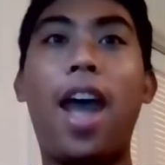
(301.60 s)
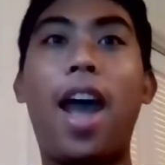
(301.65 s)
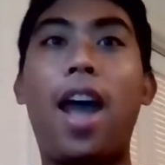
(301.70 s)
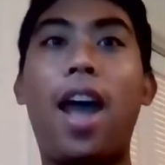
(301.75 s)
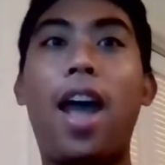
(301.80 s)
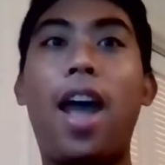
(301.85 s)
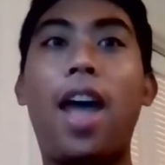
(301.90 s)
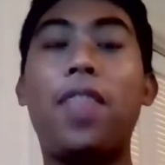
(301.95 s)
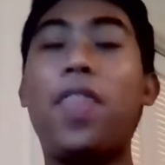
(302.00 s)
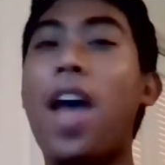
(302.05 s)

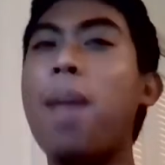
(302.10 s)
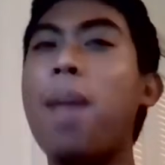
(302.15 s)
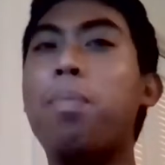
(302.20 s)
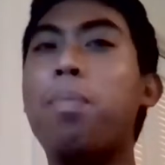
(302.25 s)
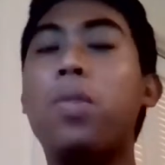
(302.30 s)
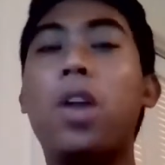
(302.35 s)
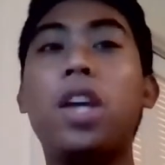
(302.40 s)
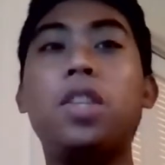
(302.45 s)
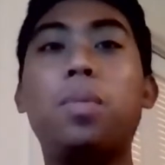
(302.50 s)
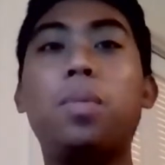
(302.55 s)
at that
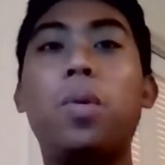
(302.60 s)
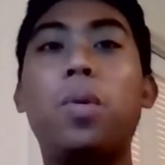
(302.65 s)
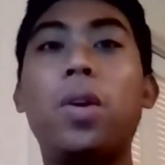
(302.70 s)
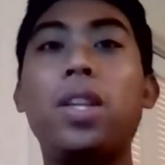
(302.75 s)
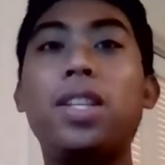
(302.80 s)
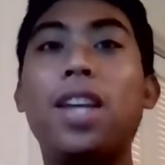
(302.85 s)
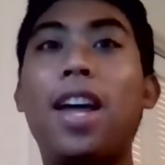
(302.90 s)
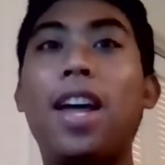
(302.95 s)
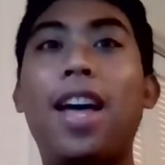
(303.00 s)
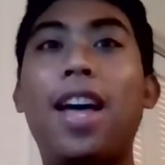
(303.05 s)
price
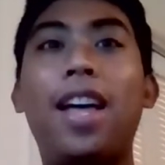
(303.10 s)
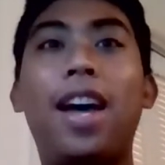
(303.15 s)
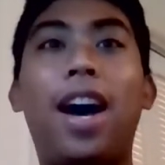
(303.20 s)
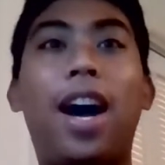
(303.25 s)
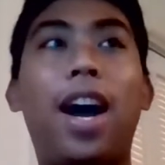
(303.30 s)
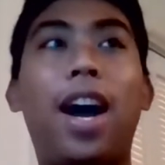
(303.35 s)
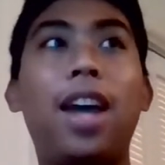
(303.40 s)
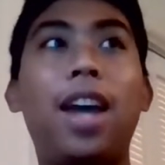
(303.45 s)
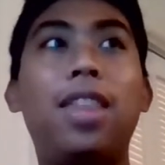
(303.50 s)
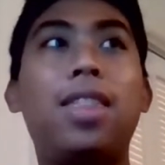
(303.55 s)
point,
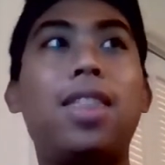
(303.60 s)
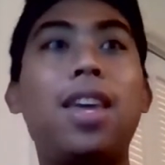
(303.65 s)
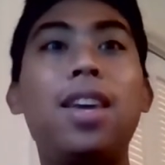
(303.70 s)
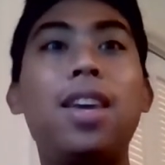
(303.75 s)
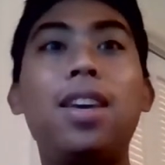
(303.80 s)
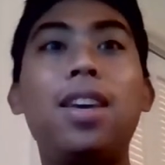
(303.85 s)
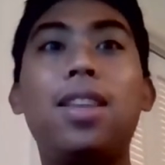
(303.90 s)
I think